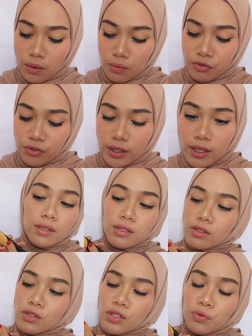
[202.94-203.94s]
clump free.
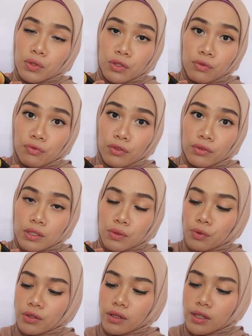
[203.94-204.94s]
There's a description for this
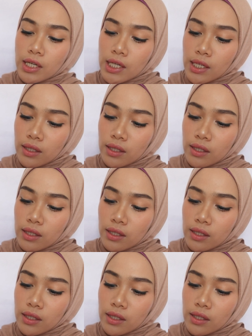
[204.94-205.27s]
product.